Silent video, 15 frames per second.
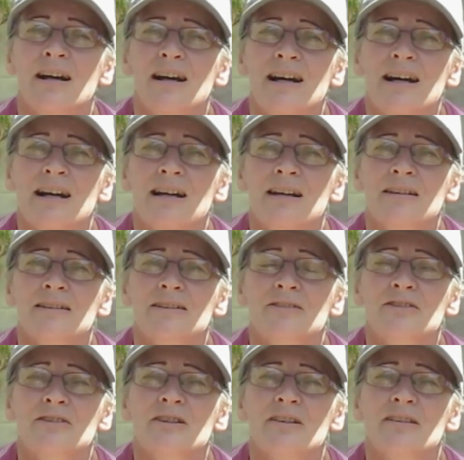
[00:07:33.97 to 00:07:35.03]

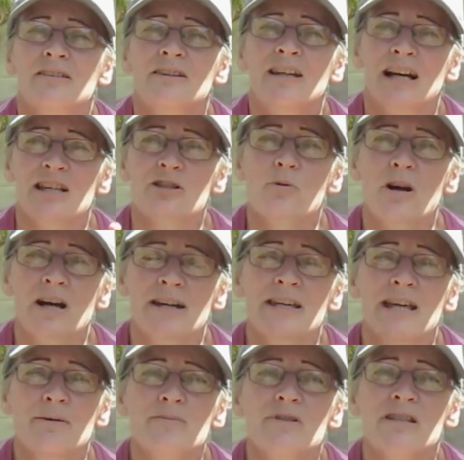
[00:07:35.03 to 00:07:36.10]
And that is what I
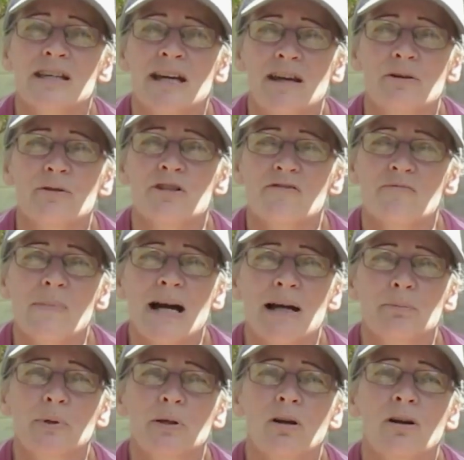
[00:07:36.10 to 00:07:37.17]
aim to get out of my
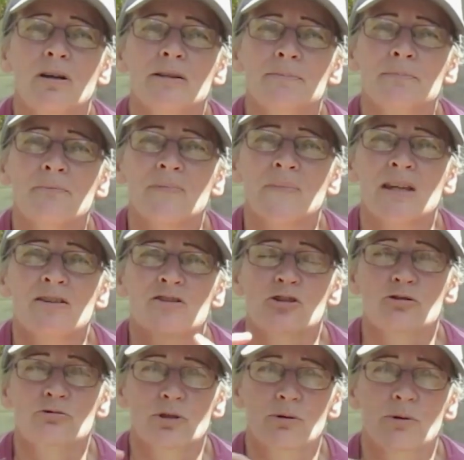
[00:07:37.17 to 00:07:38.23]
plot,
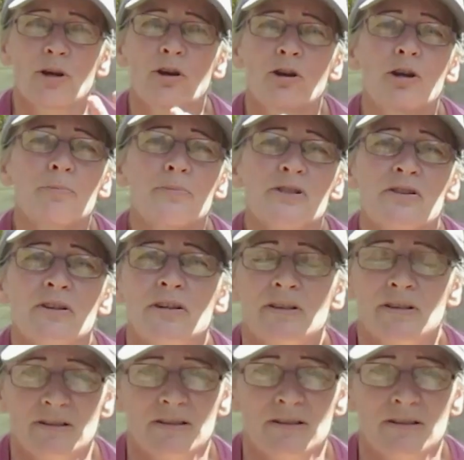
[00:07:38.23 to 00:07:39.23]
to grow herbs that